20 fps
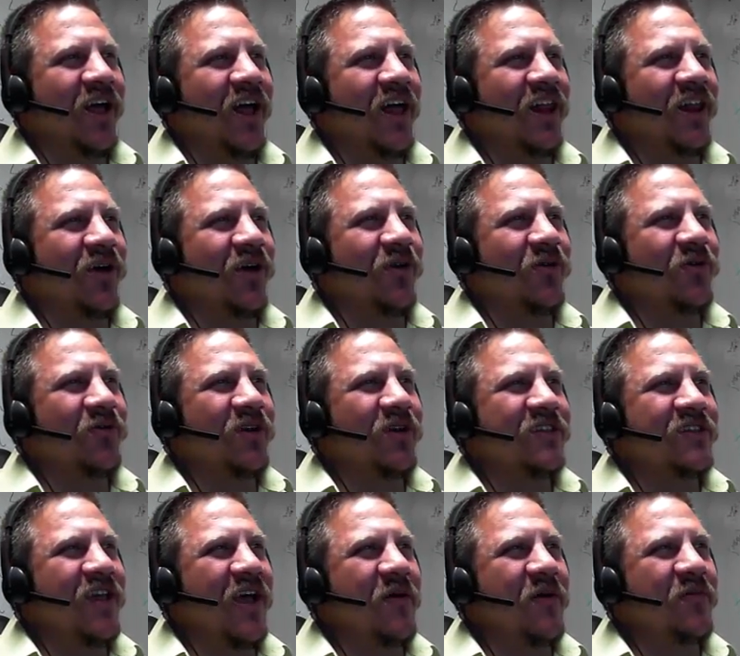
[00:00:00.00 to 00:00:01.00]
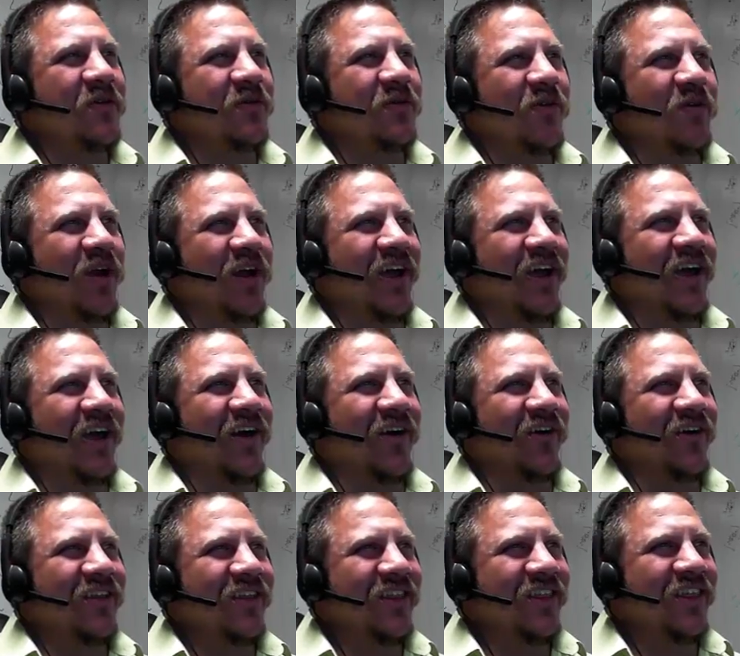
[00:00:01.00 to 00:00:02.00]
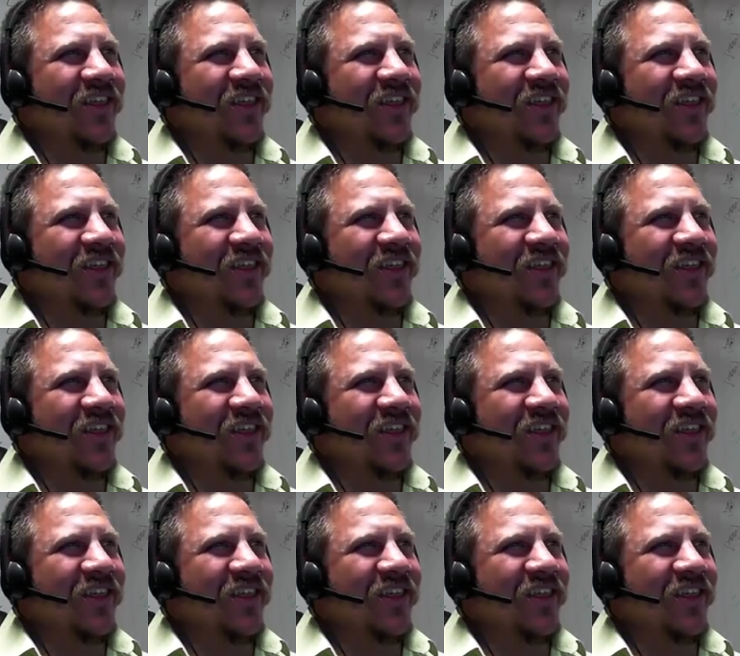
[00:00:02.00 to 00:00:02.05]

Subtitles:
Hello, what's happening right now?